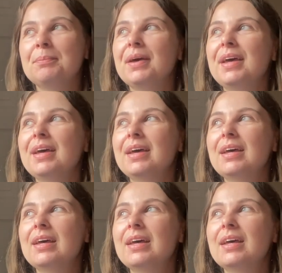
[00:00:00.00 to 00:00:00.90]
But
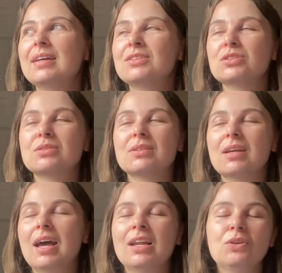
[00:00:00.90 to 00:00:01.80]
just,
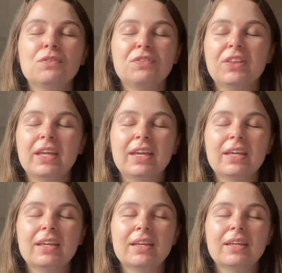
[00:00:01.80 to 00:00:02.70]
I love that
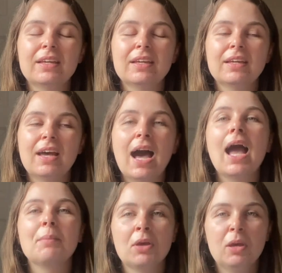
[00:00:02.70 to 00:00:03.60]

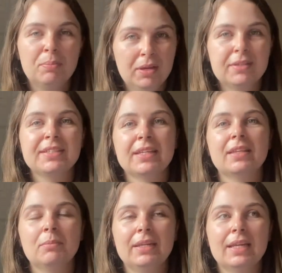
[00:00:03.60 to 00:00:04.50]
I'm her person at
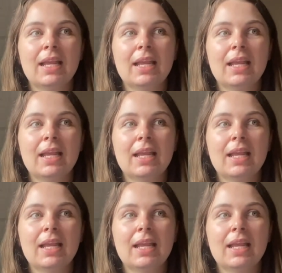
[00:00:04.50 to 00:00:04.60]
the minute.